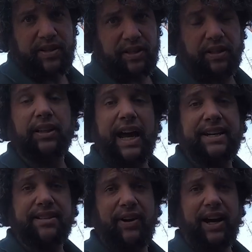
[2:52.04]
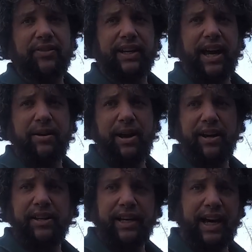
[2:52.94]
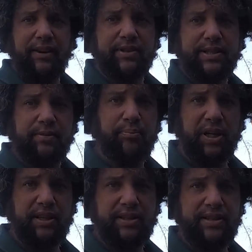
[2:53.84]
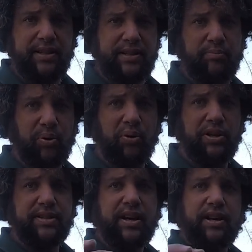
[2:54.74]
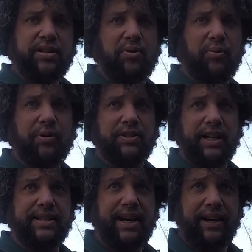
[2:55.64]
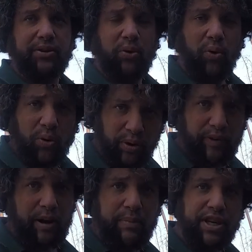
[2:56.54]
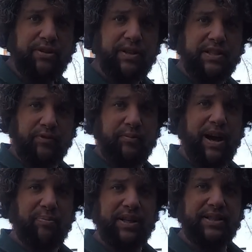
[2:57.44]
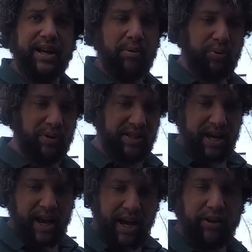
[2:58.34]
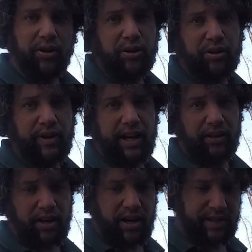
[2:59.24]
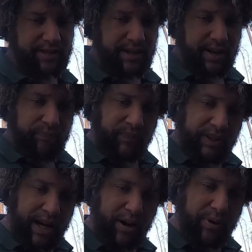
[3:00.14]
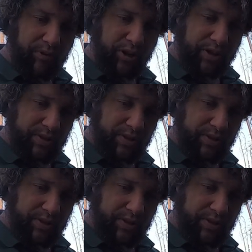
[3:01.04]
land surveyor that came out and they gave us some pins and some points. So what we've done is taken all of our measurements from our pins and our points and got all of our lines. Now we've got